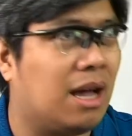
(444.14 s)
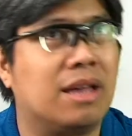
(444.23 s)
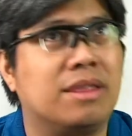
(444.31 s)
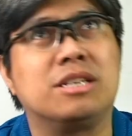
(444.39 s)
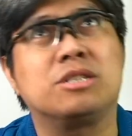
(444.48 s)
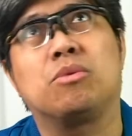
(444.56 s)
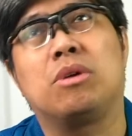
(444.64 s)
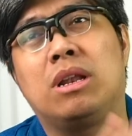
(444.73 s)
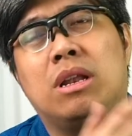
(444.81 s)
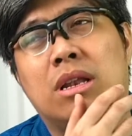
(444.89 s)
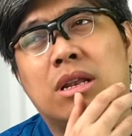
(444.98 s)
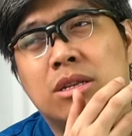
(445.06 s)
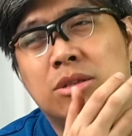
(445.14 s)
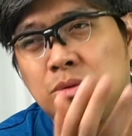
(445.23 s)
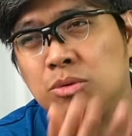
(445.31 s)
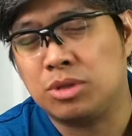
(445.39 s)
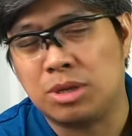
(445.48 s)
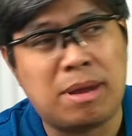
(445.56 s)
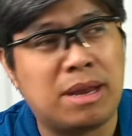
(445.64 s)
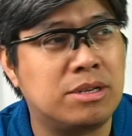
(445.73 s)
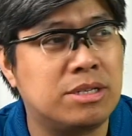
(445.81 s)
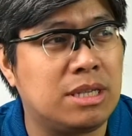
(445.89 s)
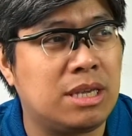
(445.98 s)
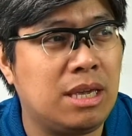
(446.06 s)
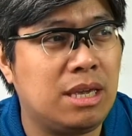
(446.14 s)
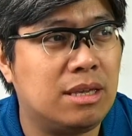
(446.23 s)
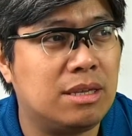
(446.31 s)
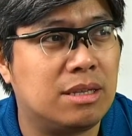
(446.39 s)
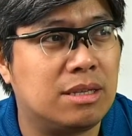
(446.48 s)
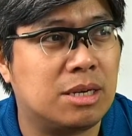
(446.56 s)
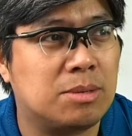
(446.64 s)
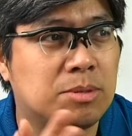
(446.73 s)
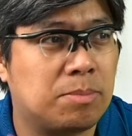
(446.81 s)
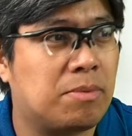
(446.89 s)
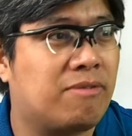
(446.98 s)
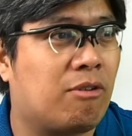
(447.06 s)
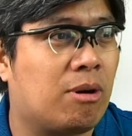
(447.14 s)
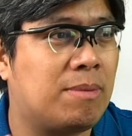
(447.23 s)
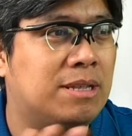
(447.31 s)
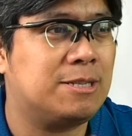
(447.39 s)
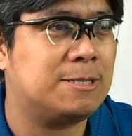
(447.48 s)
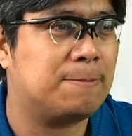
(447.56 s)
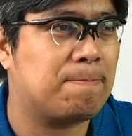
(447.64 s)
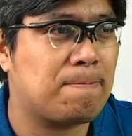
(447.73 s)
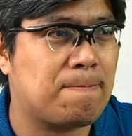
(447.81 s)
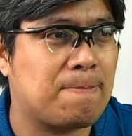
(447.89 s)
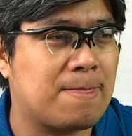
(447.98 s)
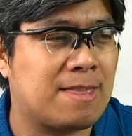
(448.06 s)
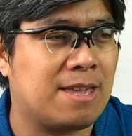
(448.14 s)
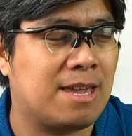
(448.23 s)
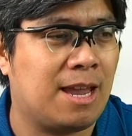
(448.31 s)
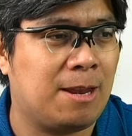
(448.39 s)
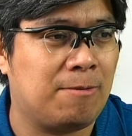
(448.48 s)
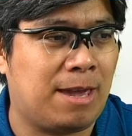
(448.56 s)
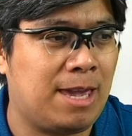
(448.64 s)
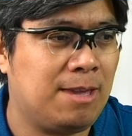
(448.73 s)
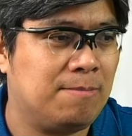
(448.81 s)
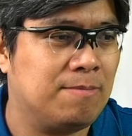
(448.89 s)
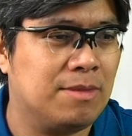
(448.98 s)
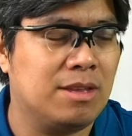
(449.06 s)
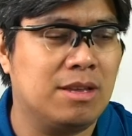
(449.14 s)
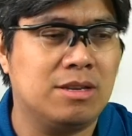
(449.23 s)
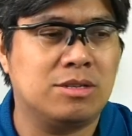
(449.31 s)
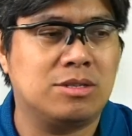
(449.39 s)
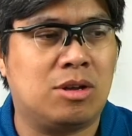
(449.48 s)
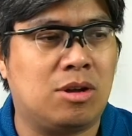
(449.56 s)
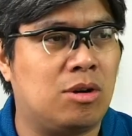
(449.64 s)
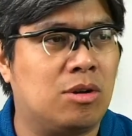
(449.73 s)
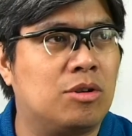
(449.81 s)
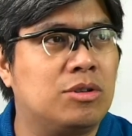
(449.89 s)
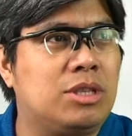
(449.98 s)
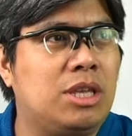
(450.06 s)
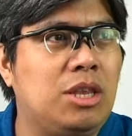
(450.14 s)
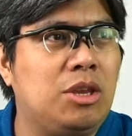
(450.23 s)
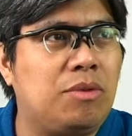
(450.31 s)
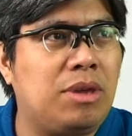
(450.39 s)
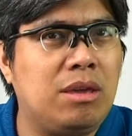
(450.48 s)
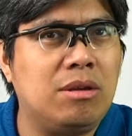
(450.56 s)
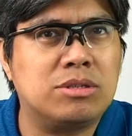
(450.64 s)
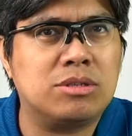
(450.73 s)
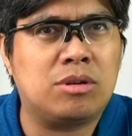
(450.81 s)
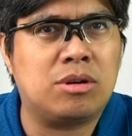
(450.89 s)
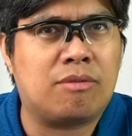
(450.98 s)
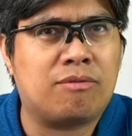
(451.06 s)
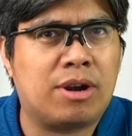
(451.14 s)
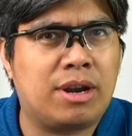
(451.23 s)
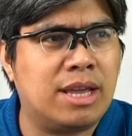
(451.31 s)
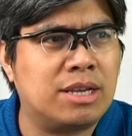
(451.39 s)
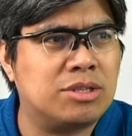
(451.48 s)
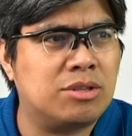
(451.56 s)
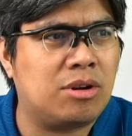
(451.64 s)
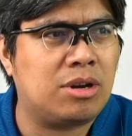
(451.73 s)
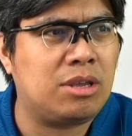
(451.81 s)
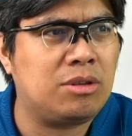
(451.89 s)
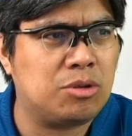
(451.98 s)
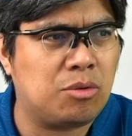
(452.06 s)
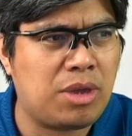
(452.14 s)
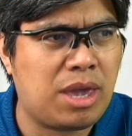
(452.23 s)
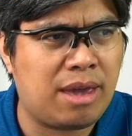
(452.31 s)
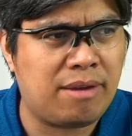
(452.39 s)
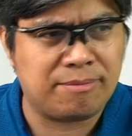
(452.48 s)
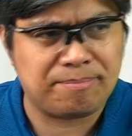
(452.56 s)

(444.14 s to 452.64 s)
this will do tremendously in terms of performance. Anyway, so continuing, so for our next story, so we have